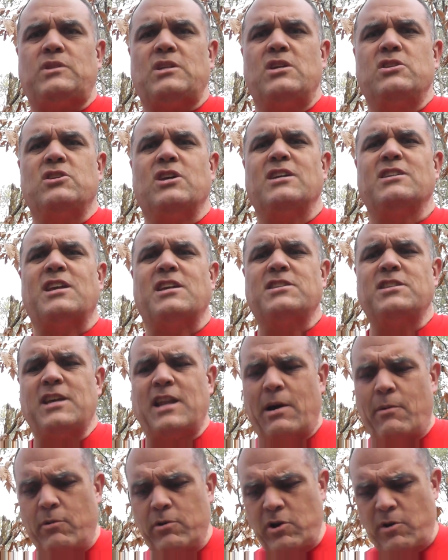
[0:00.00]
So as I
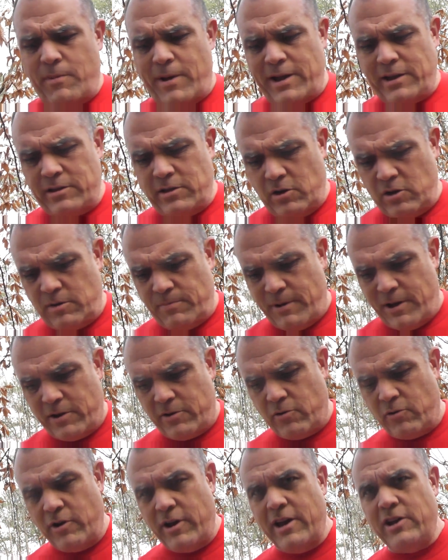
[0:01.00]
said, I want to go back and talk about
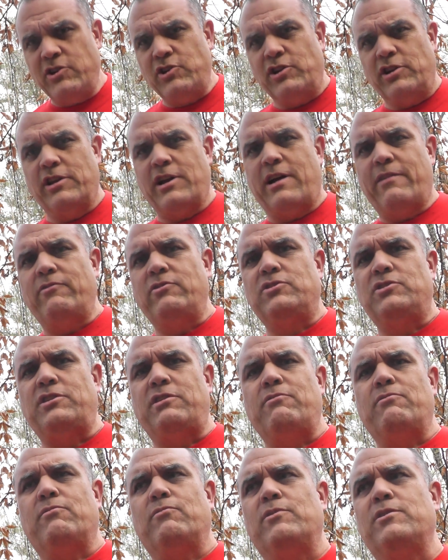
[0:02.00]
creation, and
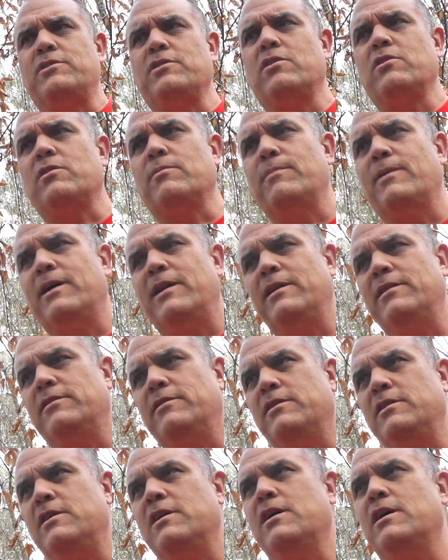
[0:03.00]
obviously when we talk about it,
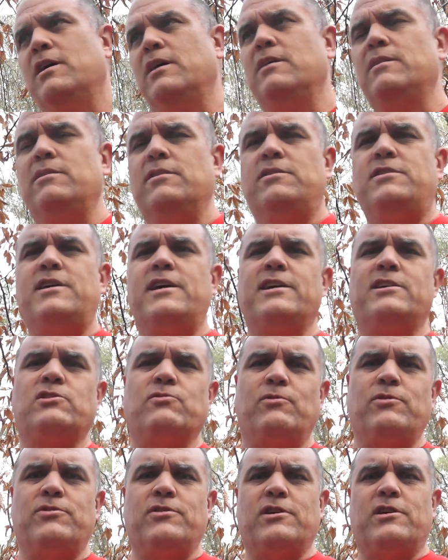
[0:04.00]
the text
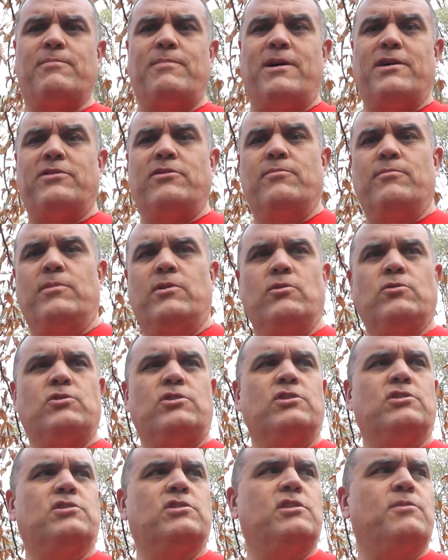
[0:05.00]
we think about the
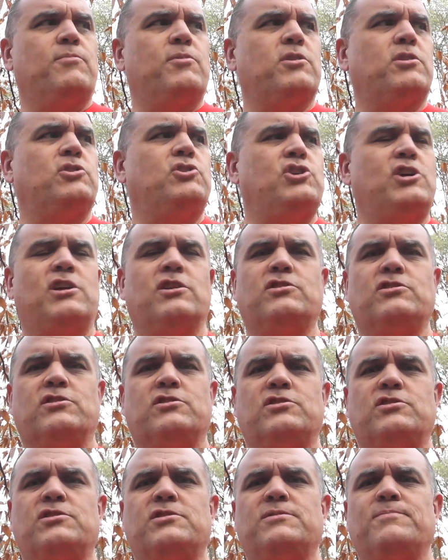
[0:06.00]
most is in the book of
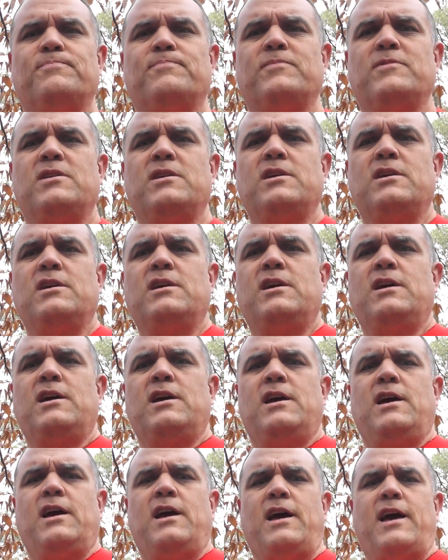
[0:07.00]
Genesis.
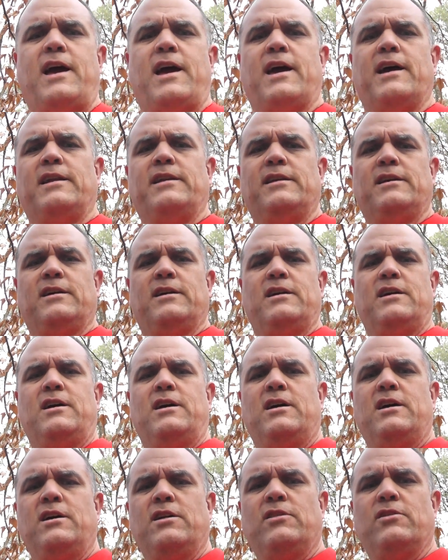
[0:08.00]
And
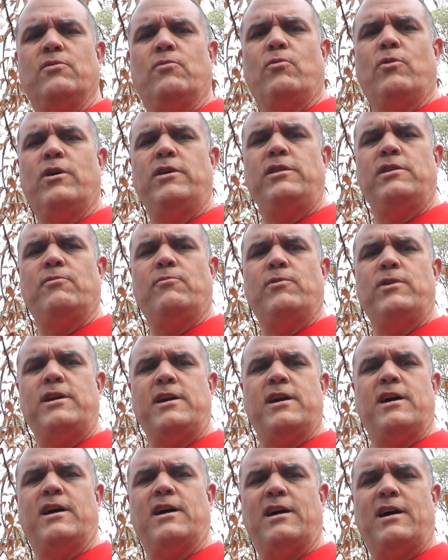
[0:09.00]
the one that
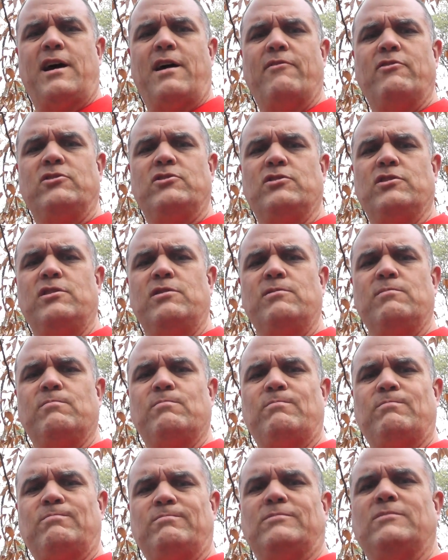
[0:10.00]
we obviously
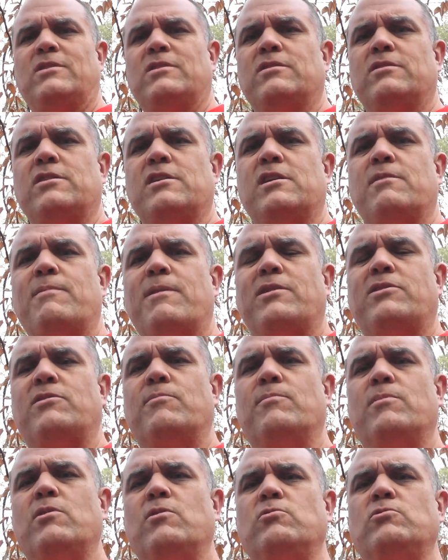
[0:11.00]
think about the
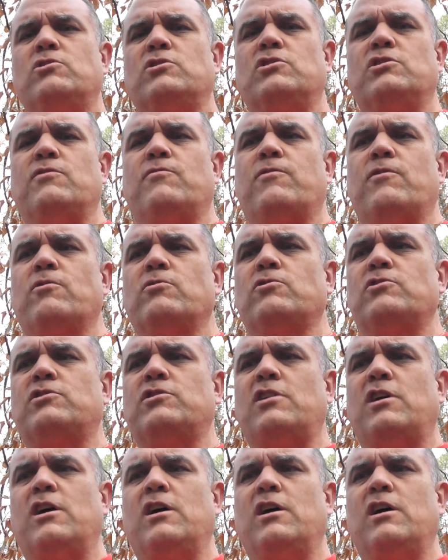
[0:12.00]
most is the first